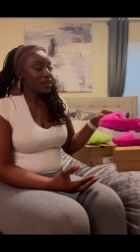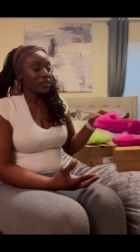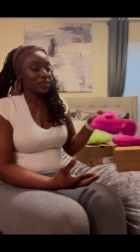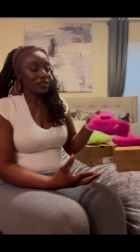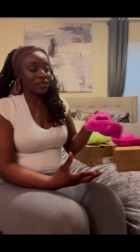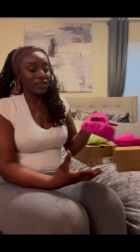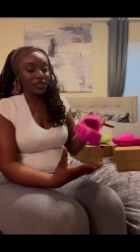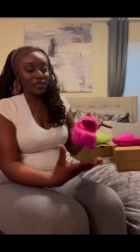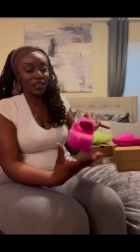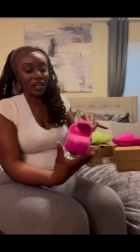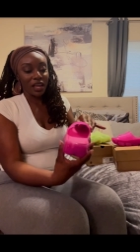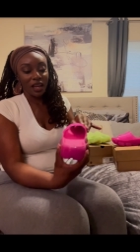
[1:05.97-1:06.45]

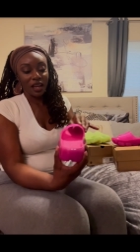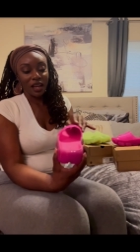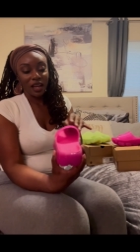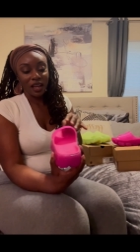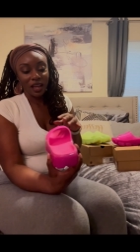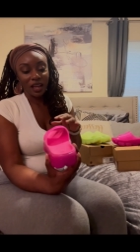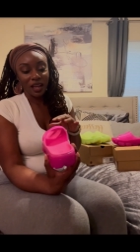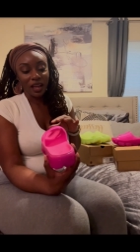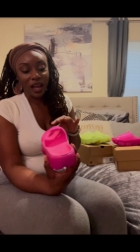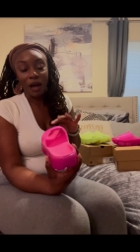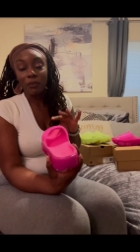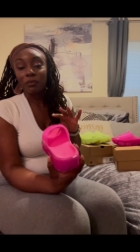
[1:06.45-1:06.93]

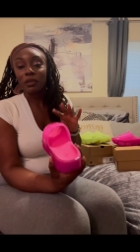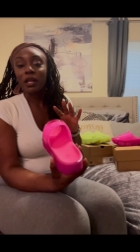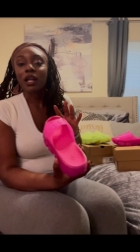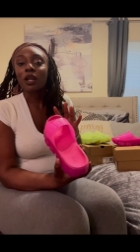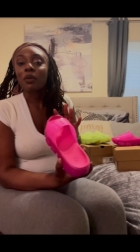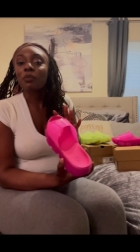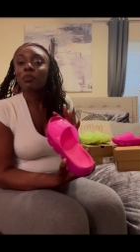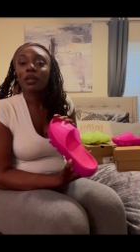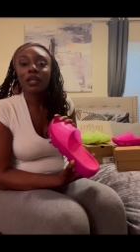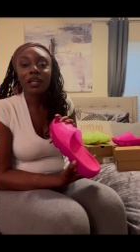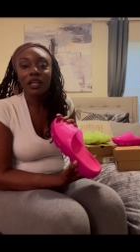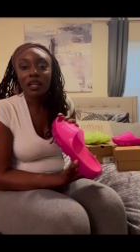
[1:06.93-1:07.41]
They, I'm not a
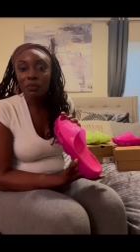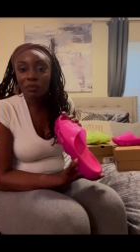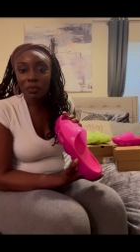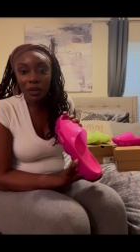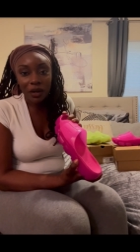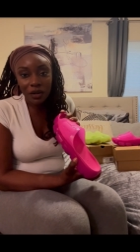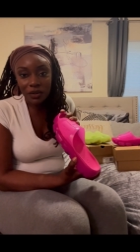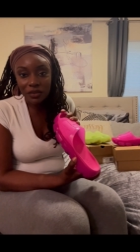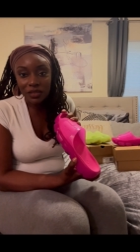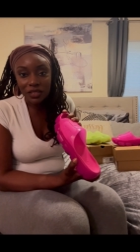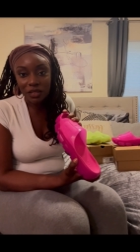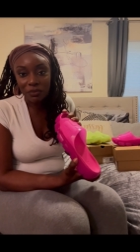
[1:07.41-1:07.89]
pink
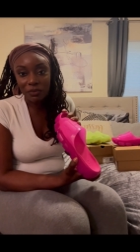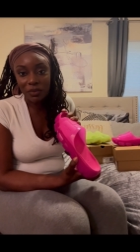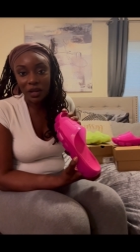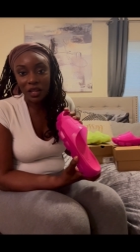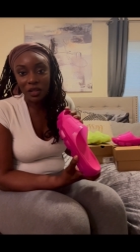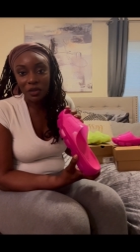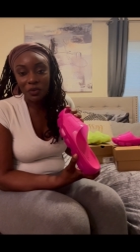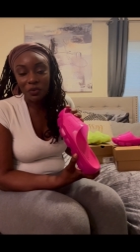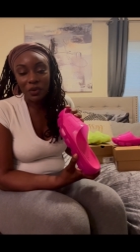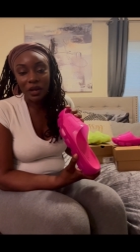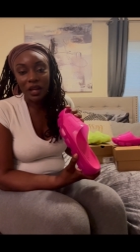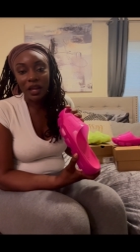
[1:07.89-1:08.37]
person, by
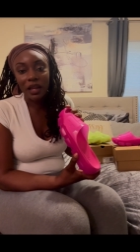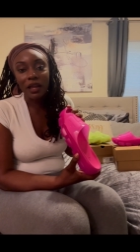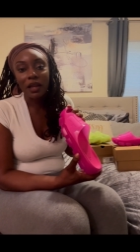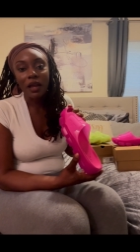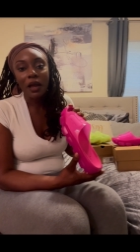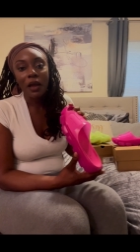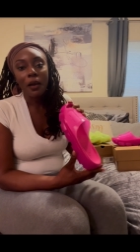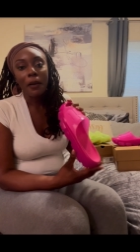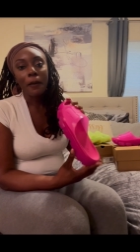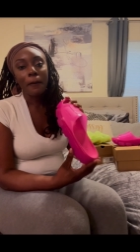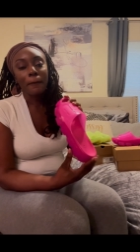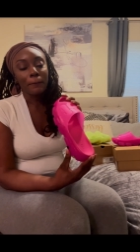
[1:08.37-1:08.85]
the way,
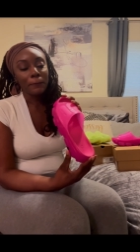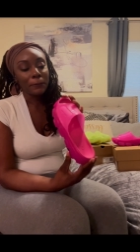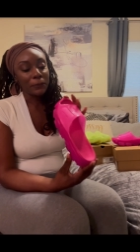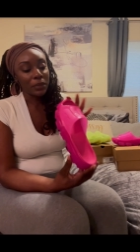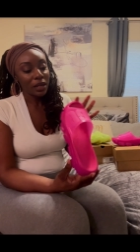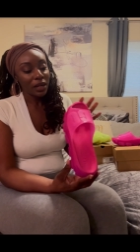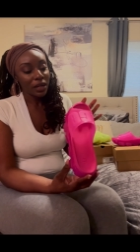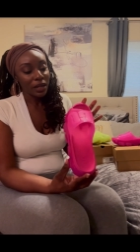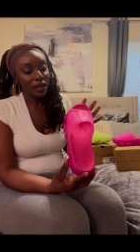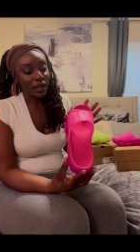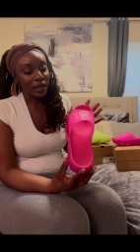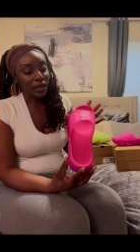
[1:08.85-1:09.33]

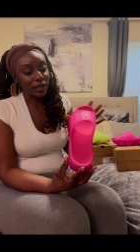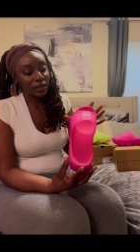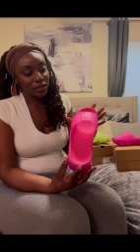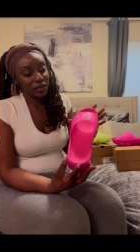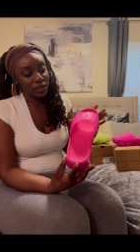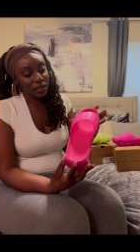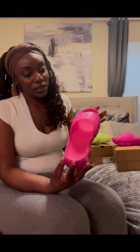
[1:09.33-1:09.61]
but